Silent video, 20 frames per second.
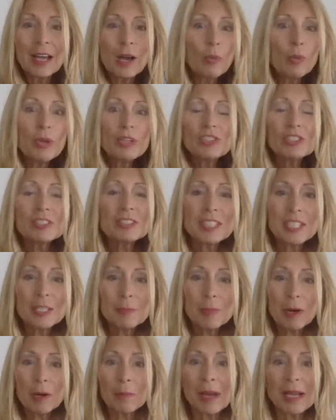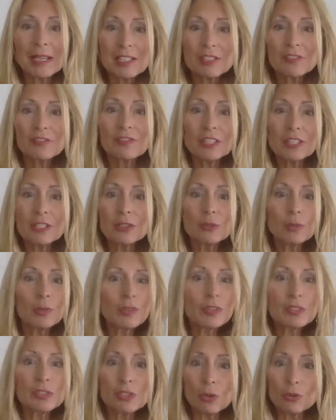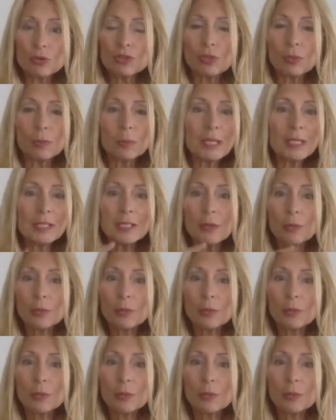we just keep our minds filled with the social media,